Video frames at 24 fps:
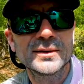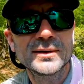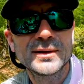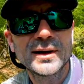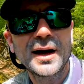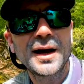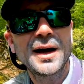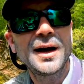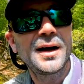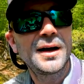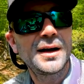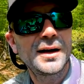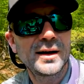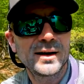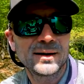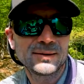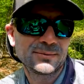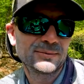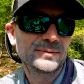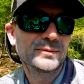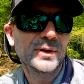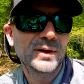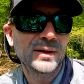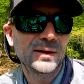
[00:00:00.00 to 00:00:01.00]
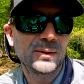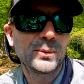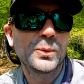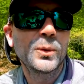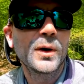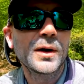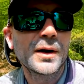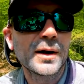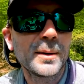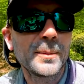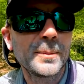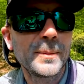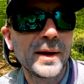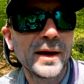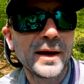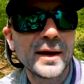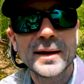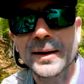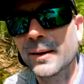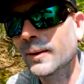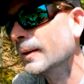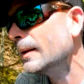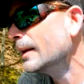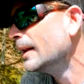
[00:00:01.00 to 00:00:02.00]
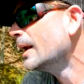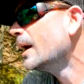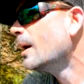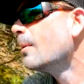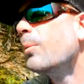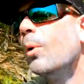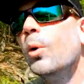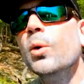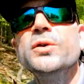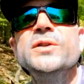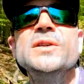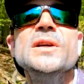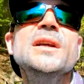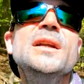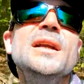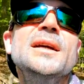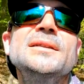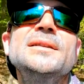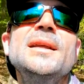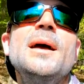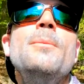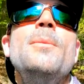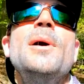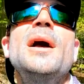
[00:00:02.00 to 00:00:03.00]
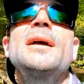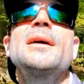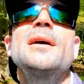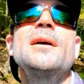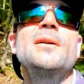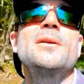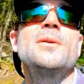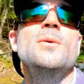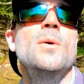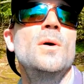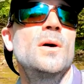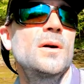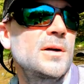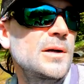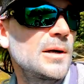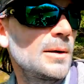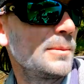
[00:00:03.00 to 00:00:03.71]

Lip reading: Haha. What up now? But we'll see you next time back out on the water.